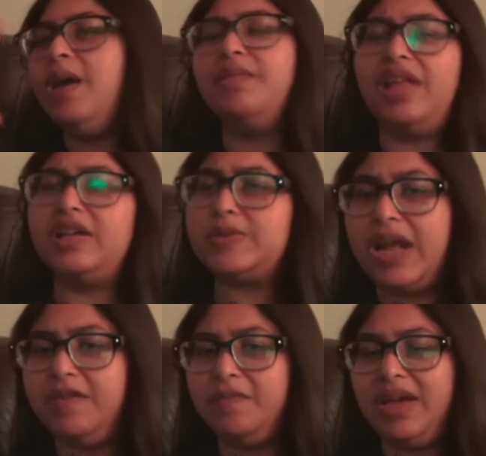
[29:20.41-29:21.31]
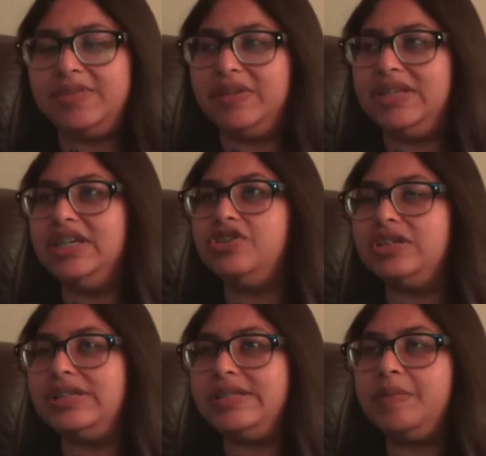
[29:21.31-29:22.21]
but that's kind of my
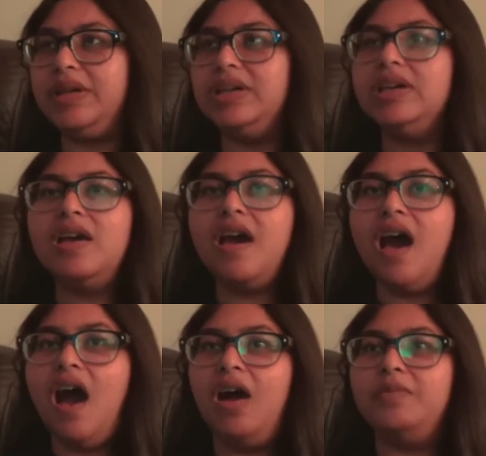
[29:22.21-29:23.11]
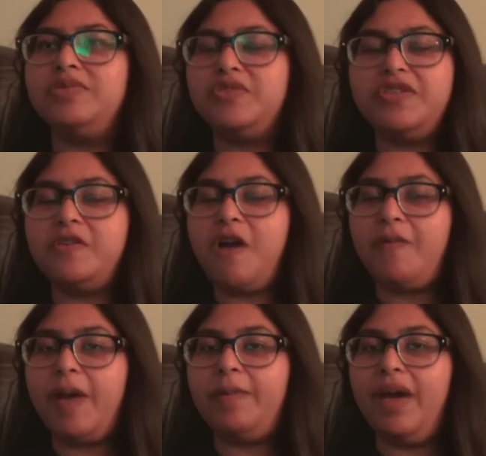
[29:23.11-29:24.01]
expectations. But um, so far they're
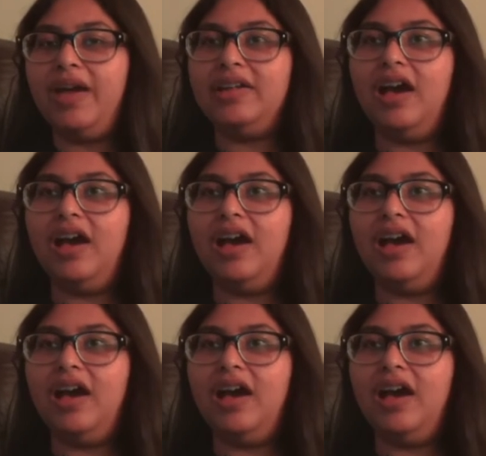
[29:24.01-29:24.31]
not that bad.